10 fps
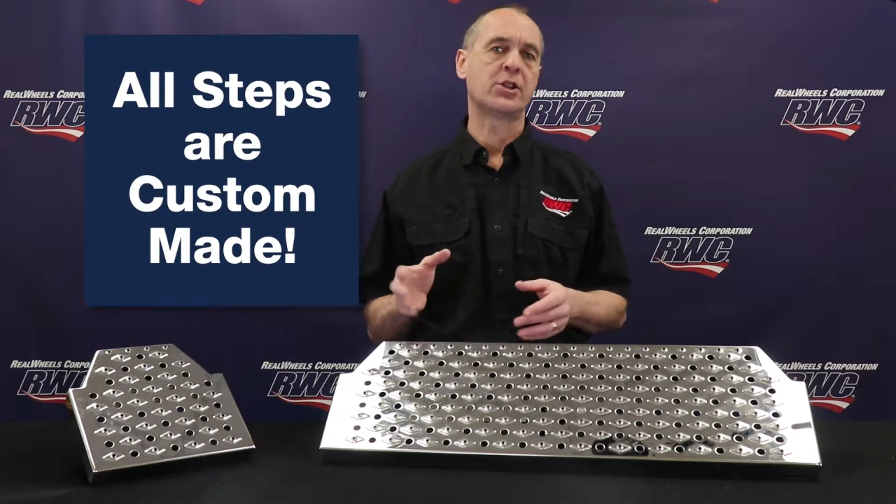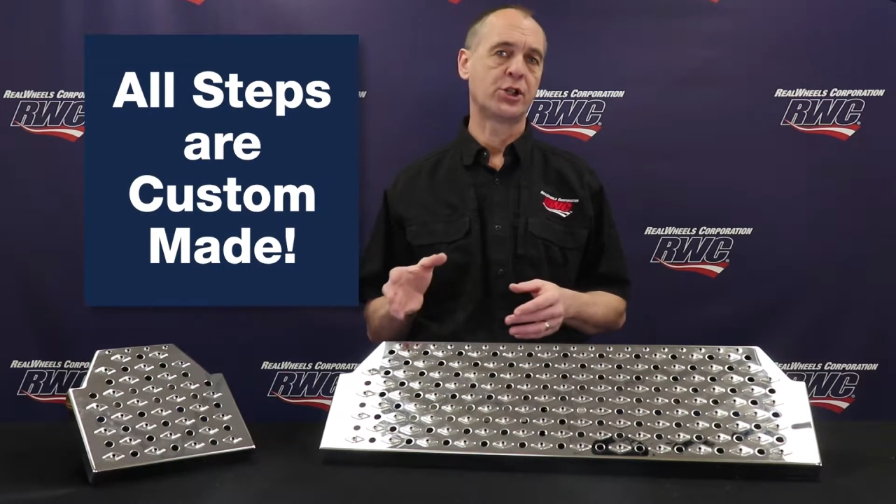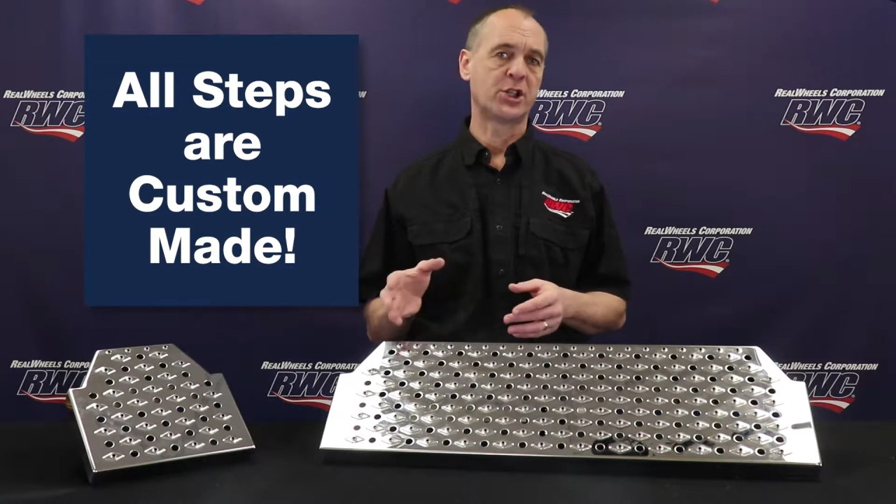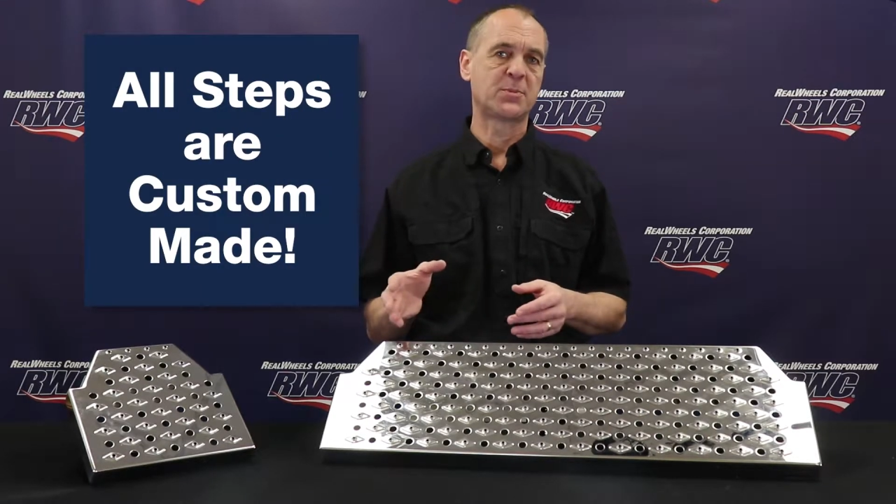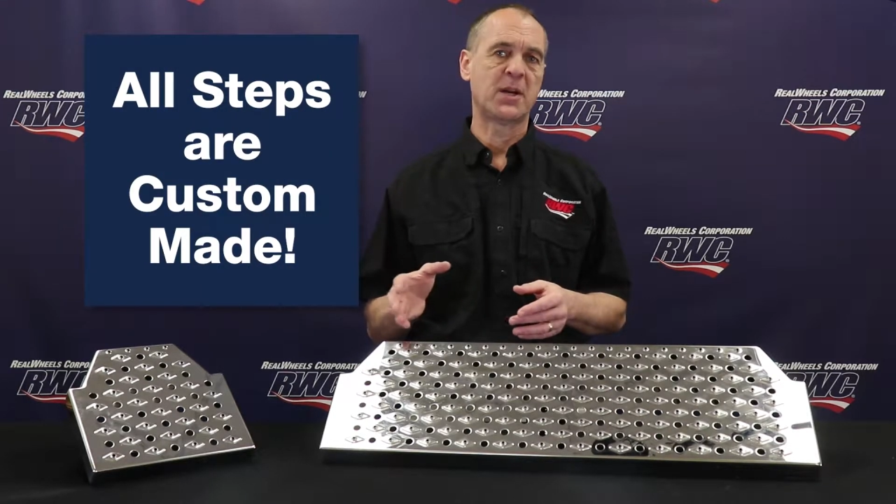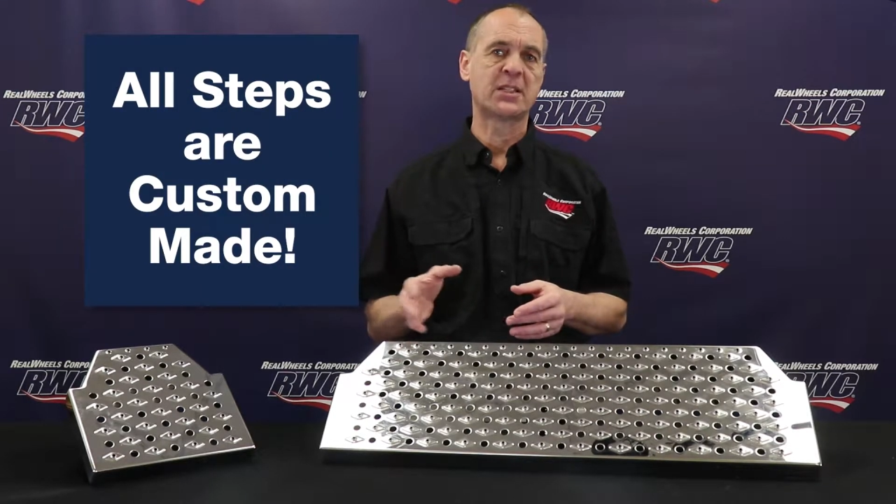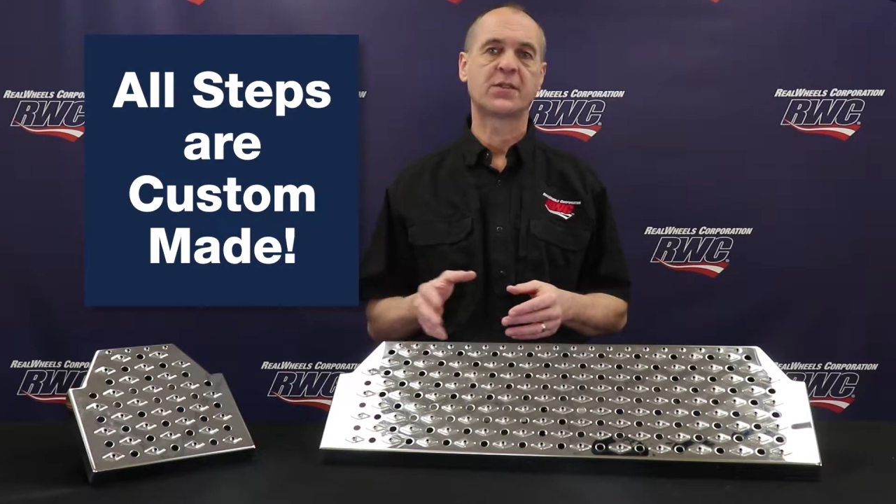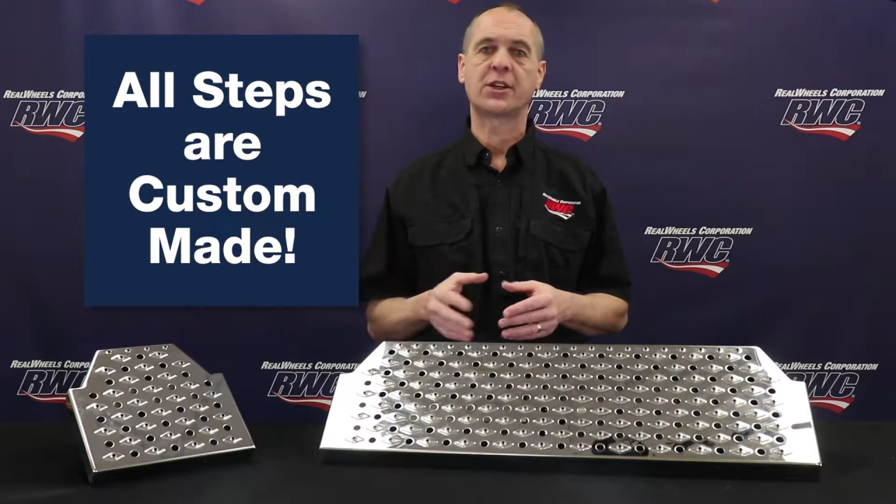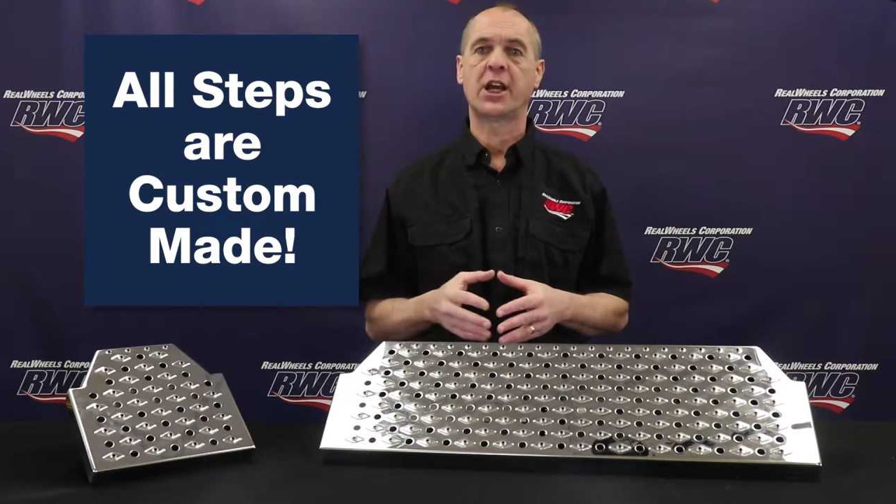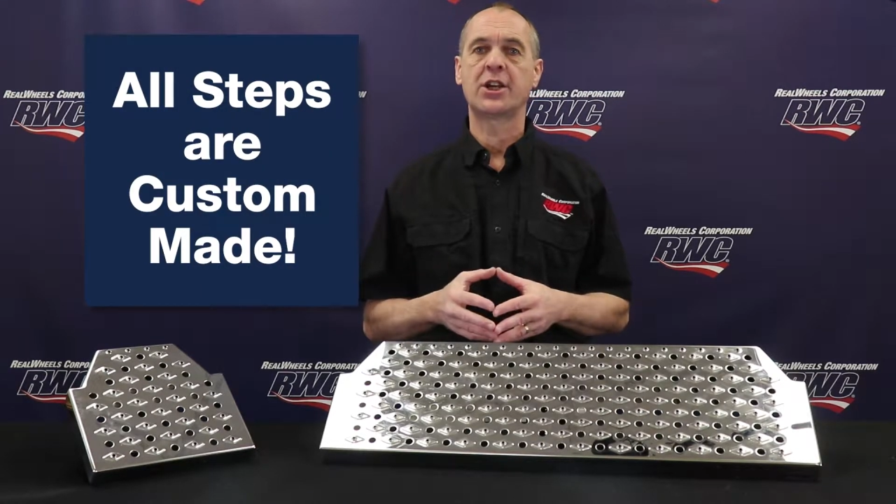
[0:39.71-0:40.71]
to your
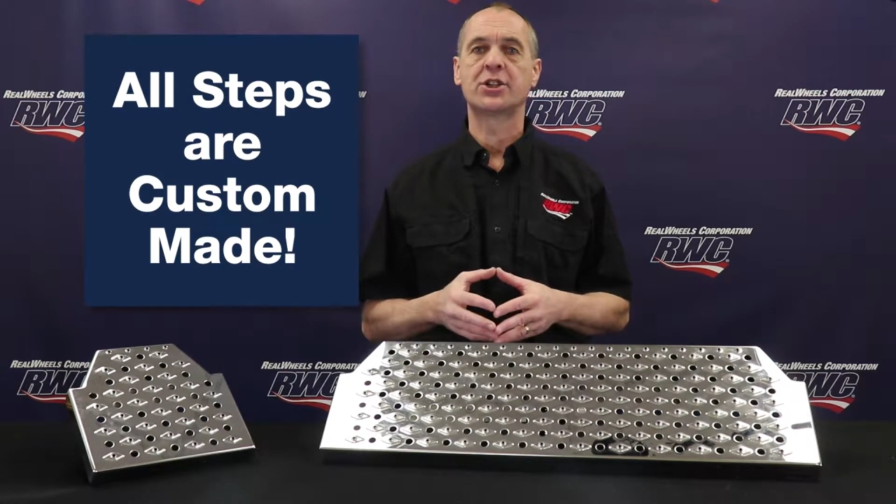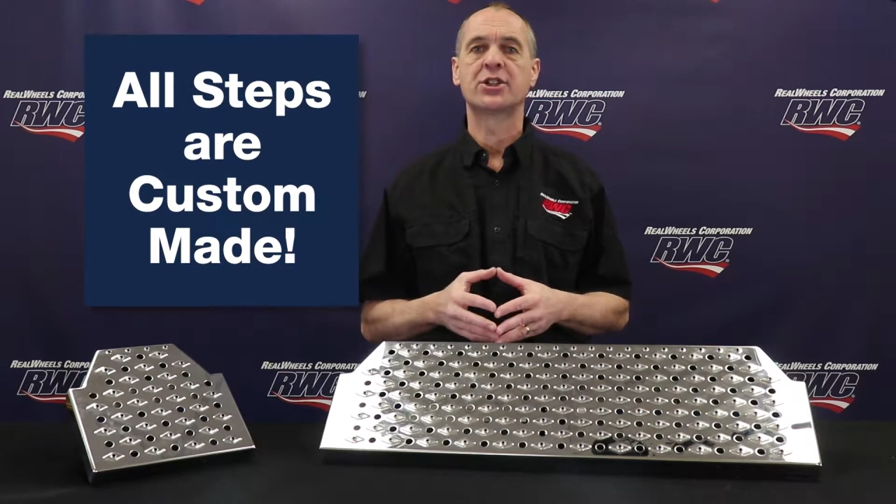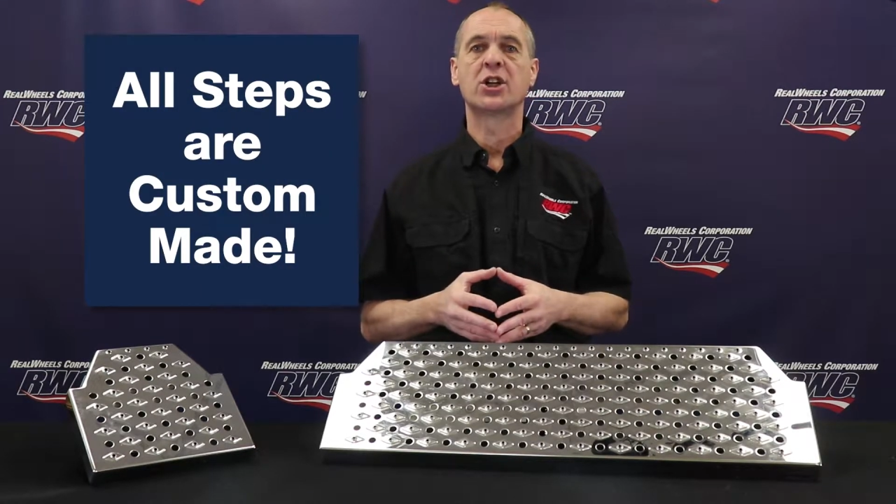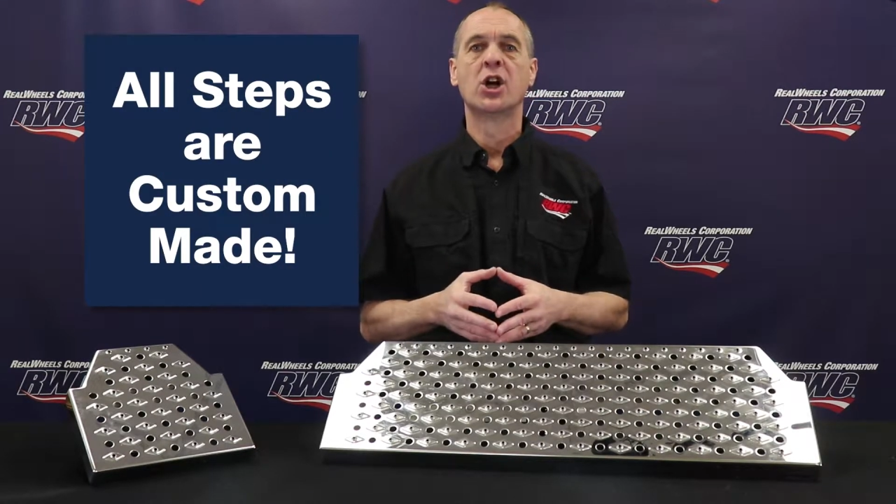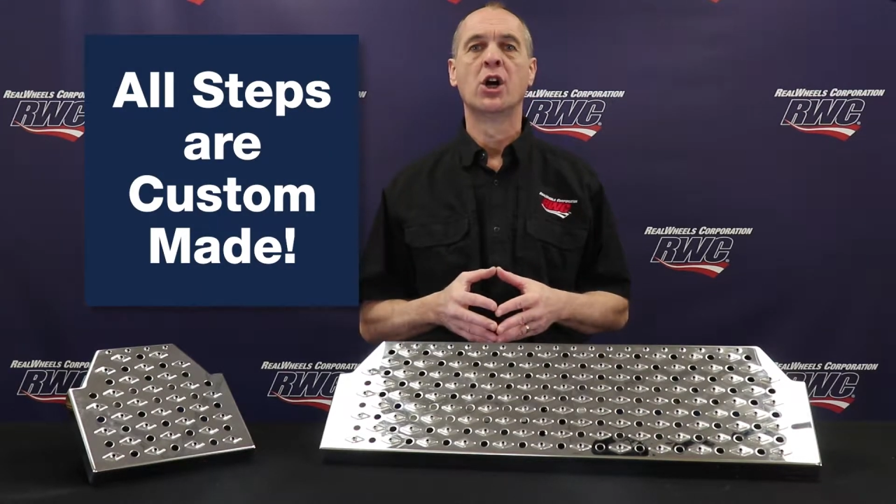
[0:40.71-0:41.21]
specifications,